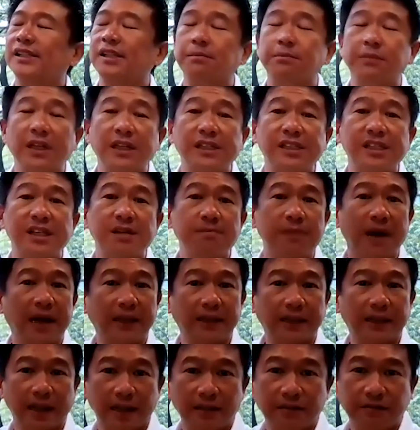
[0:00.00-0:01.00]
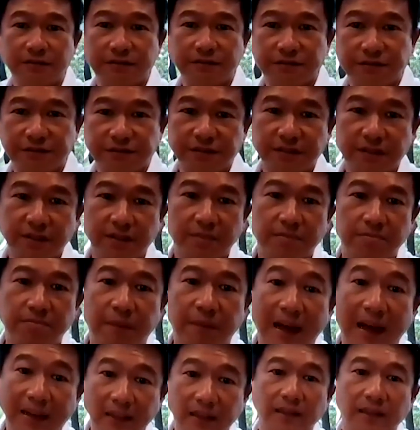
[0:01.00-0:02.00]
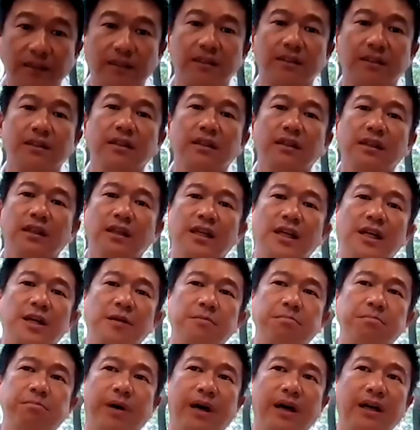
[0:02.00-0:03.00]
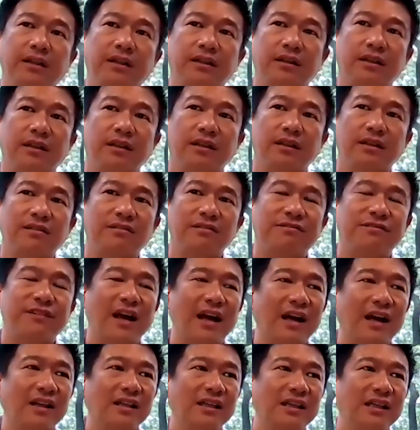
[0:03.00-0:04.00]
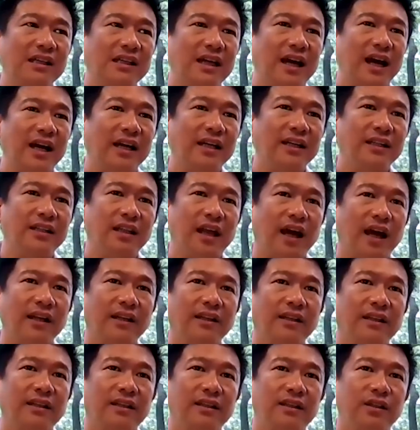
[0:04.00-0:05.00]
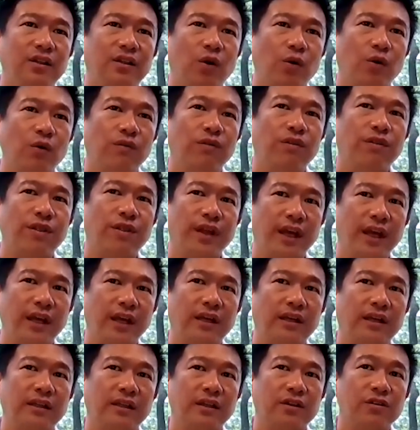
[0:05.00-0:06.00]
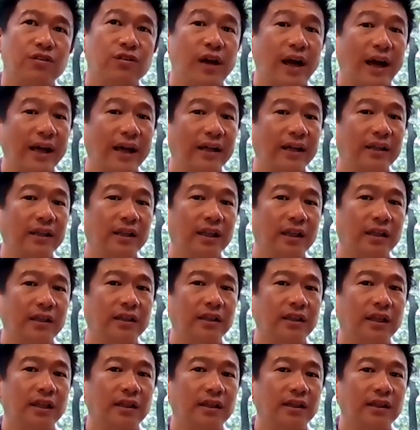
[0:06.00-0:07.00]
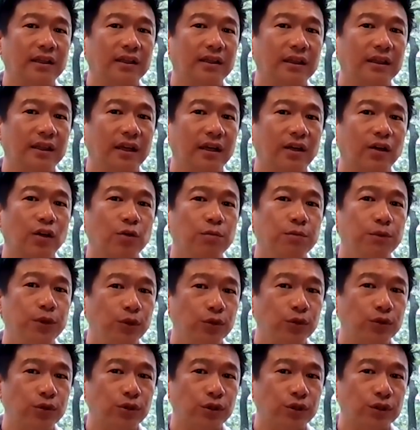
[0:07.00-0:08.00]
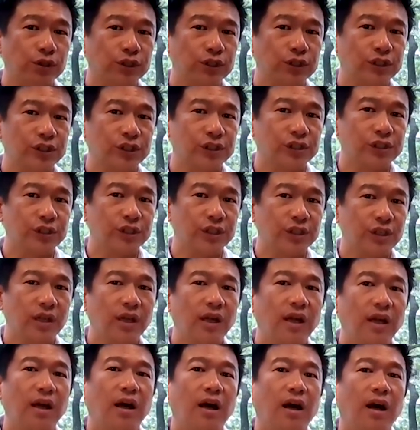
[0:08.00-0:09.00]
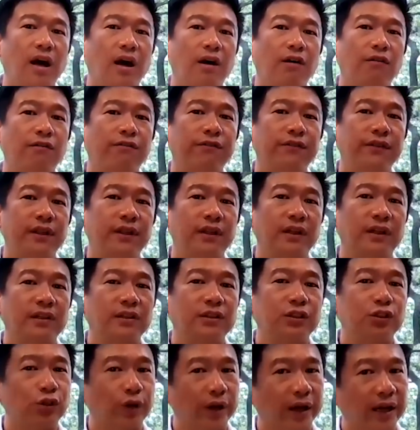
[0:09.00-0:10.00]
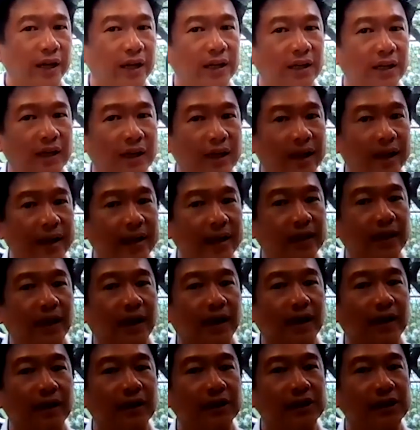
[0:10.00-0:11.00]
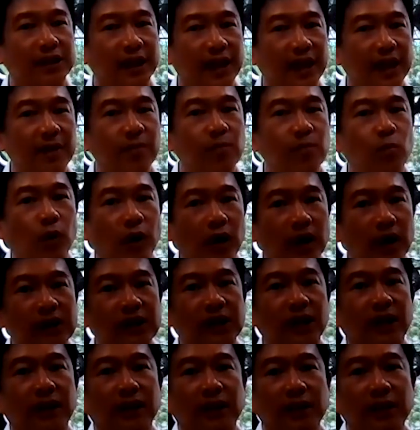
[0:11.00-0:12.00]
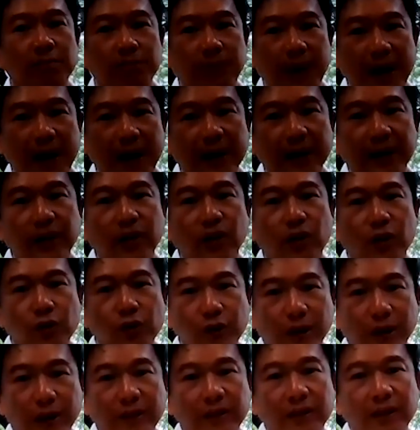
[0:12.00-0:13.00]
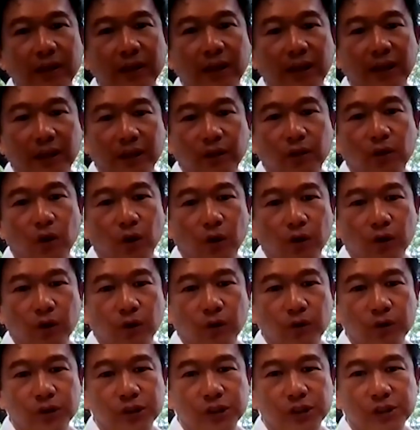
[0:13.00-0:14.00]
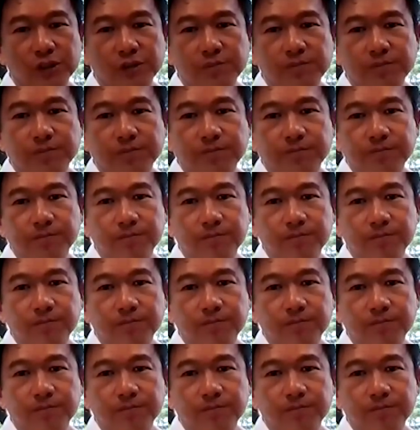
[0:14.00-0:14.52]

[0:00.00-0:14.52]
SMDC might, but frankly, I don't think the ride, the commuters of the train line are the same ones that are buying or renting in the condos.